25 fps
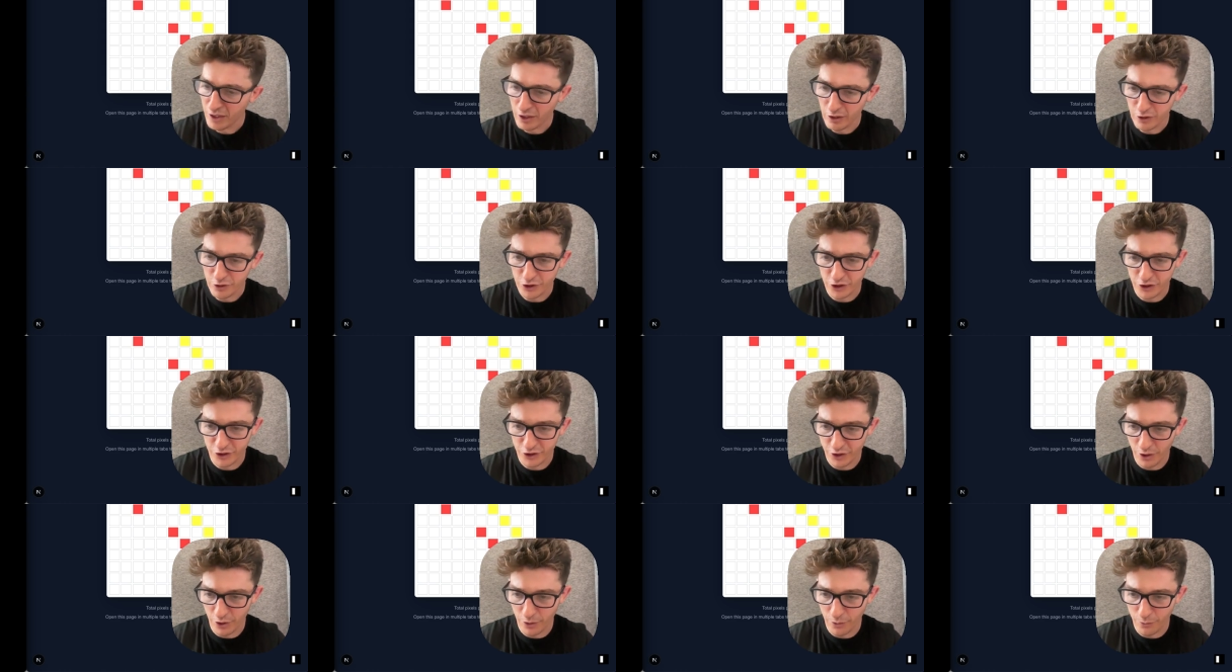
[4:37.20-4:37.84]
I'll
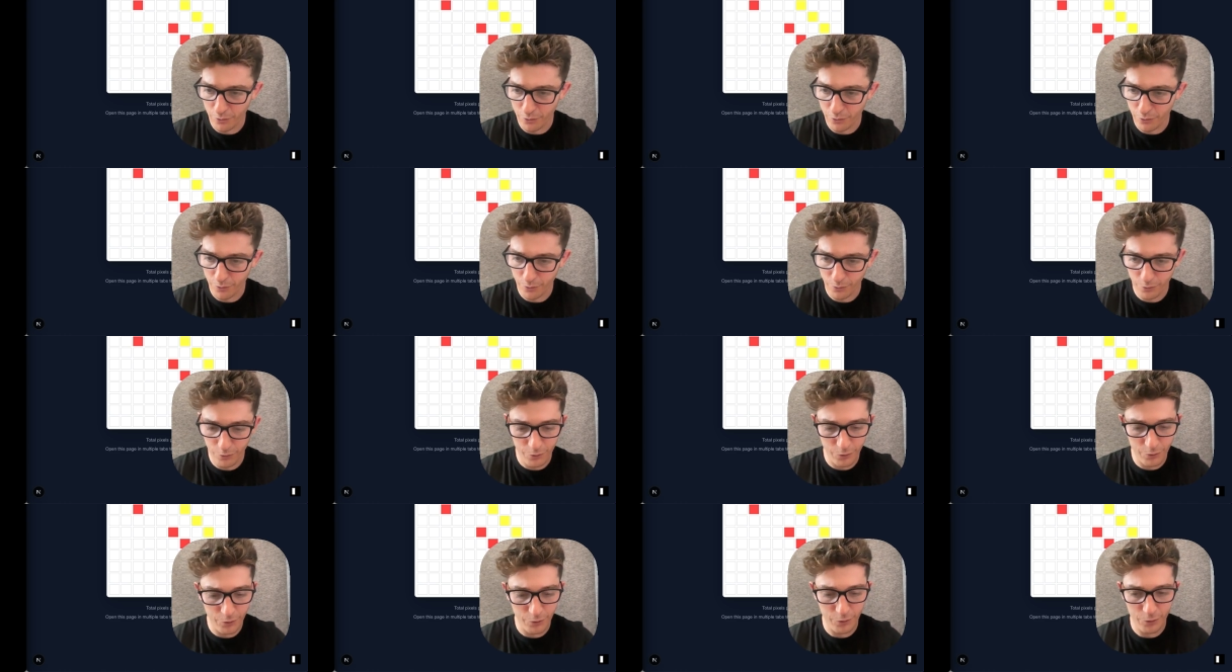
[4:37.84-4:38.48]
just go
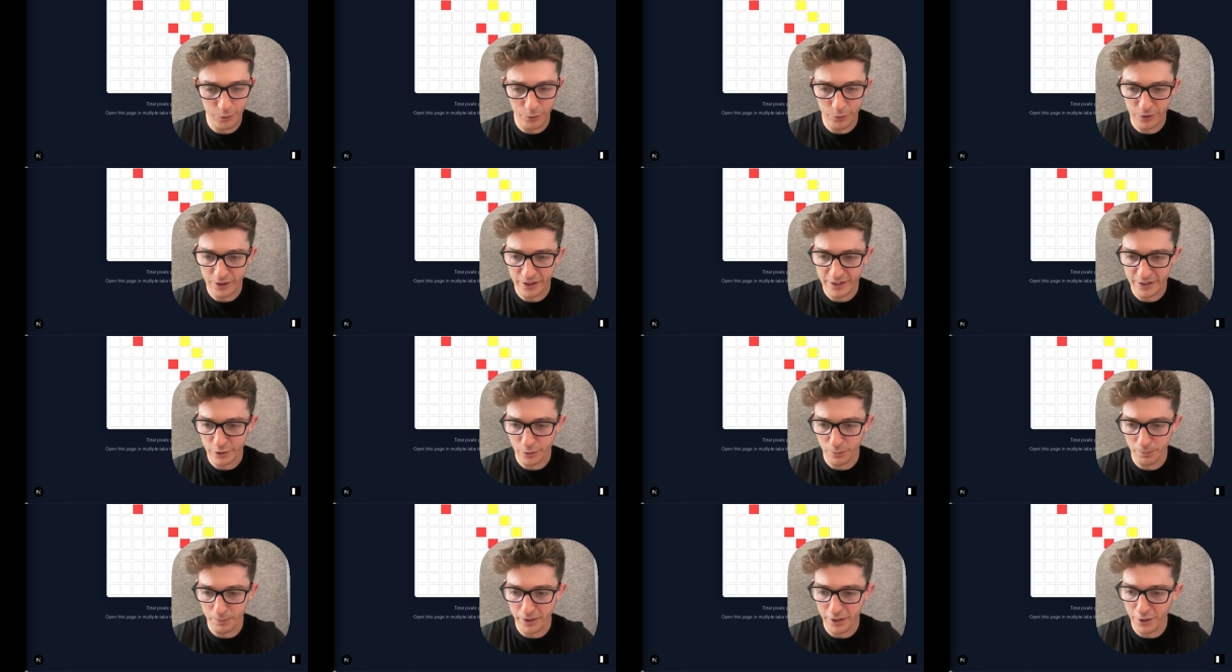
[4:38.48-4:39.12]
through,
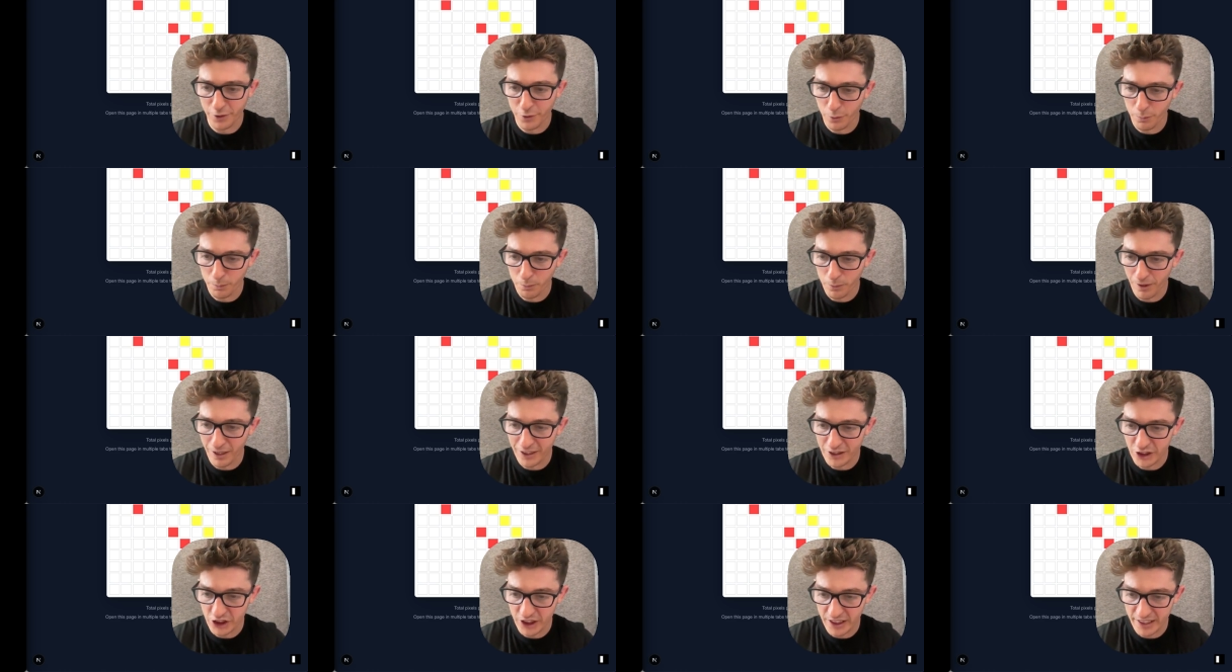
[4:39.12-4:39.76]
this will be a new
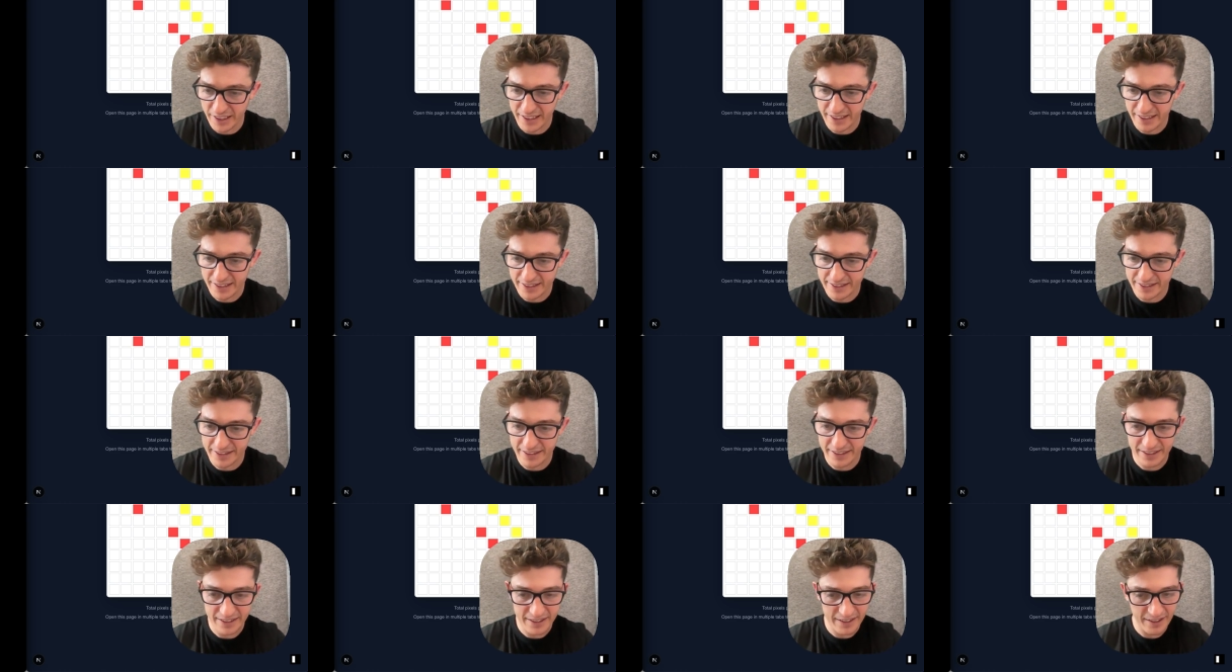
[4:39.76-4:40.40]

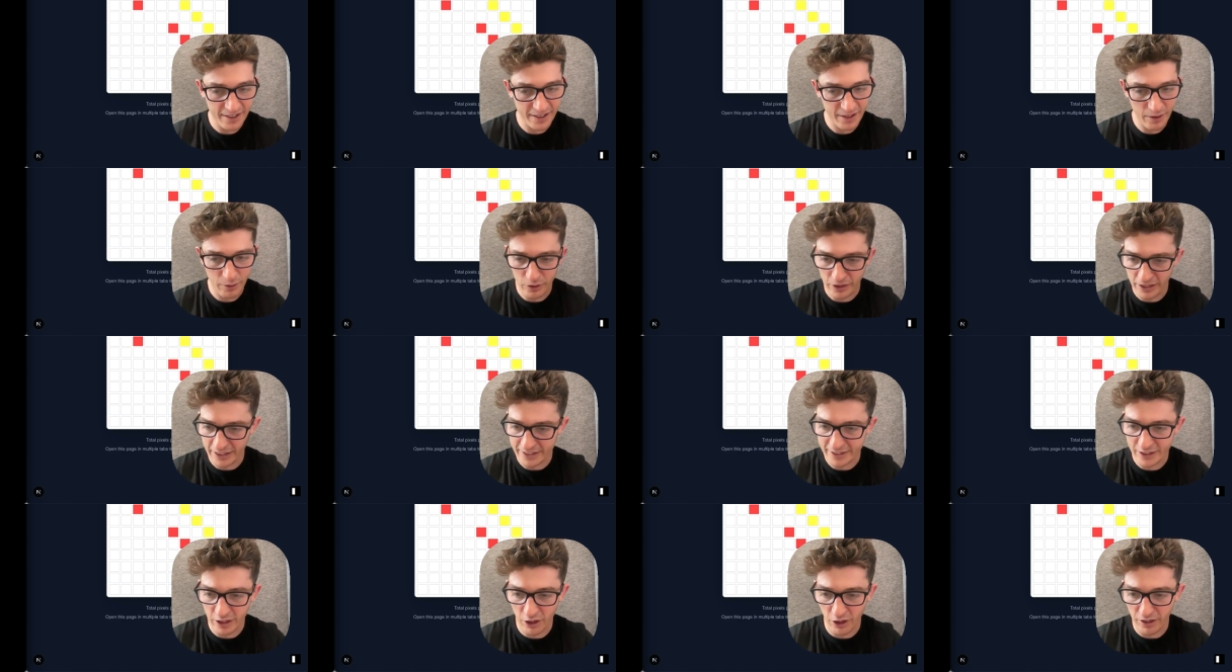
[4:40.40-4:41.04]
project.
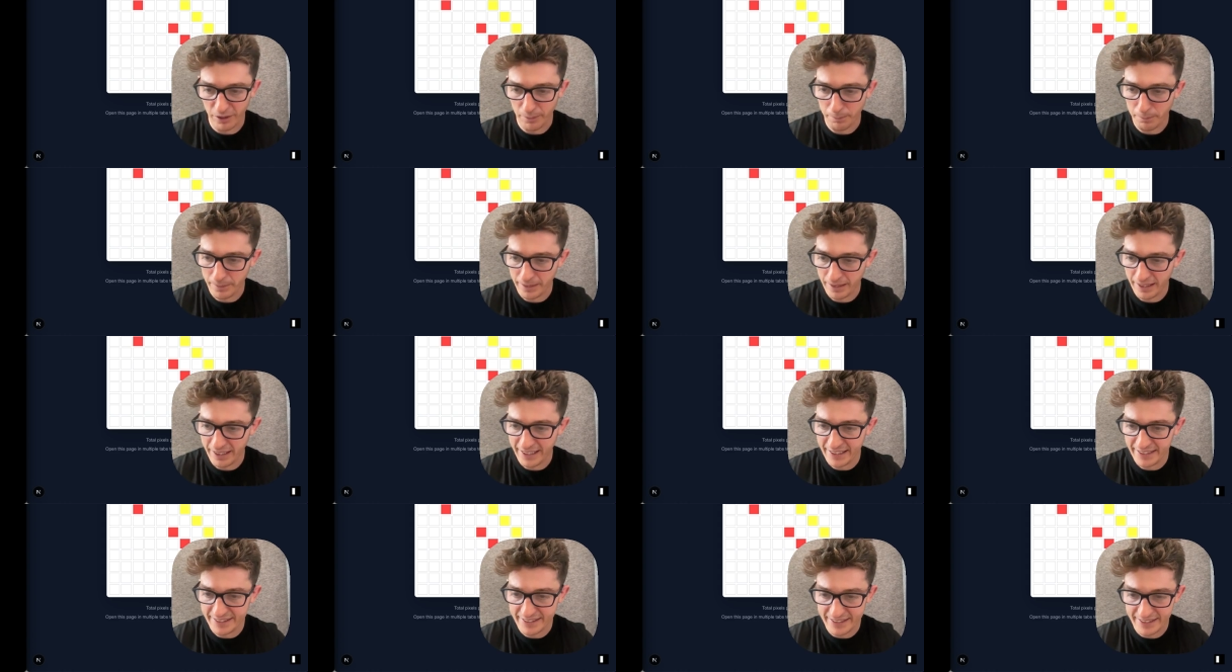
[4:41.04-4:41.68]
Let's call it
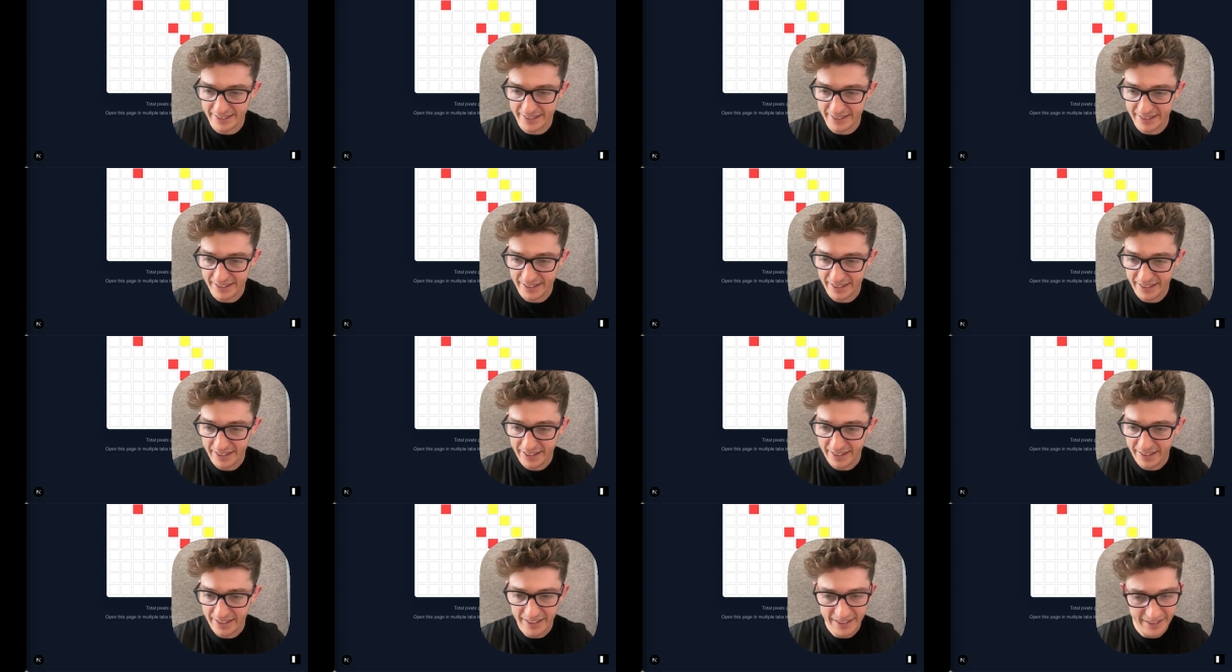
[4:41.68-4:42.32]
place.
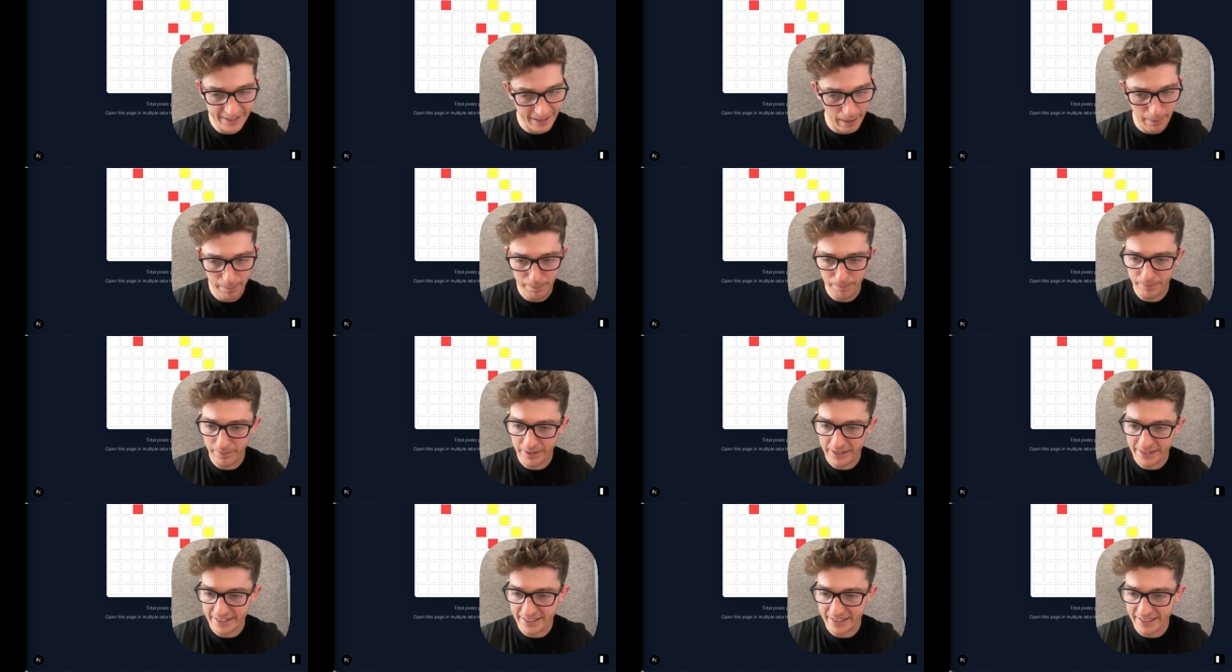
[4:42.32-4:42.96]
Yep,
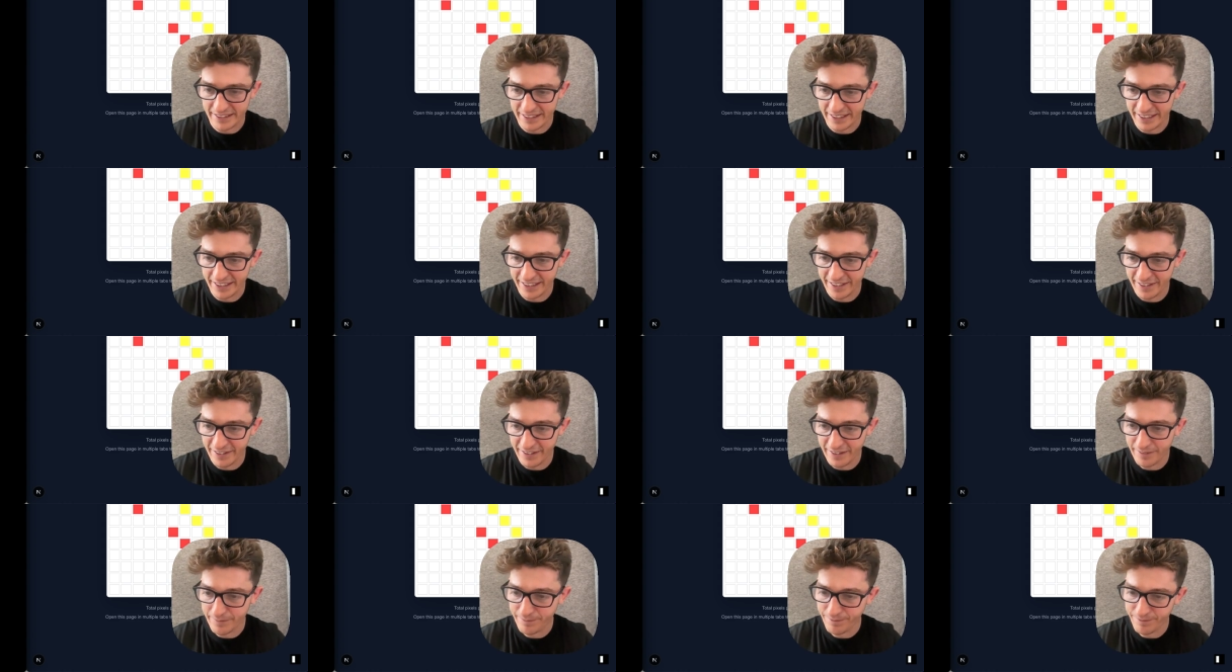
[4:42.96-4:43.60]
it's in
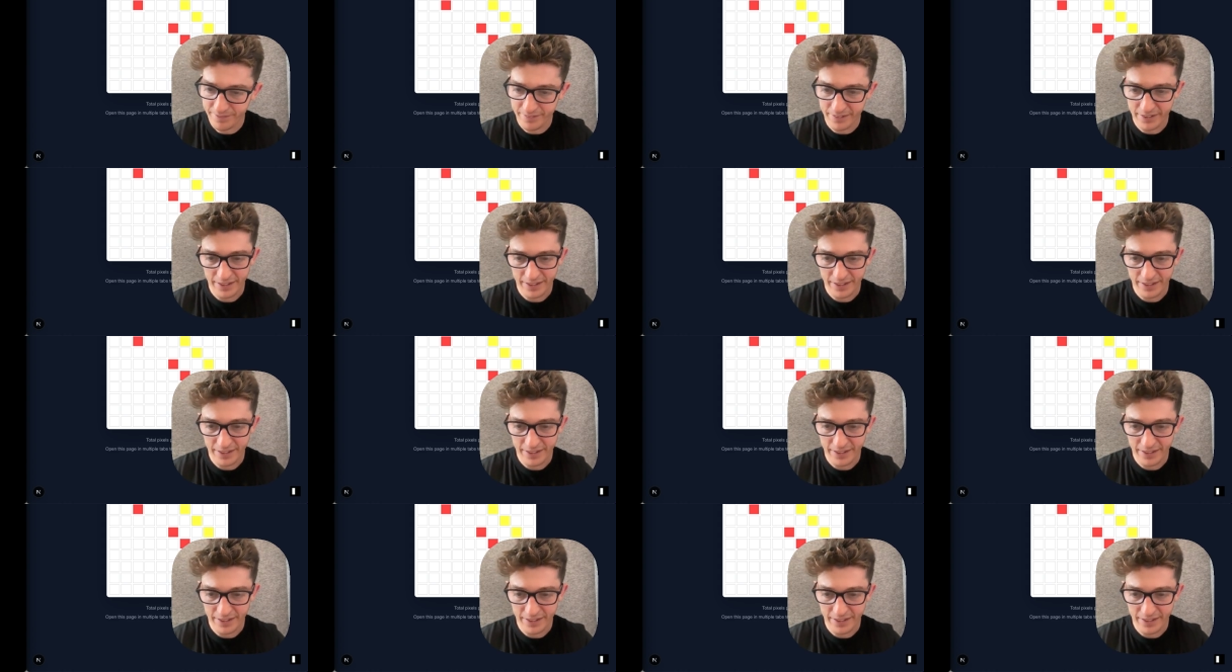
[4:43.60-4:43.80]
here.